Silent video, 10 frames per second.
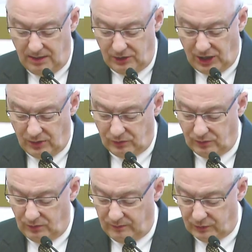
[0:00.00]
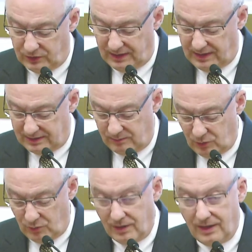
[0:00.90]
Jiao Tong University and SMU.
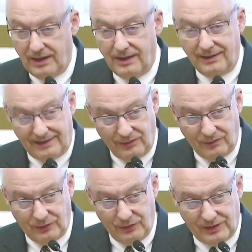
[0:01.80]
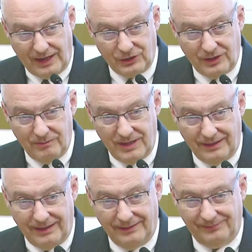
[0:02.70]
And thank you for your attention in being here.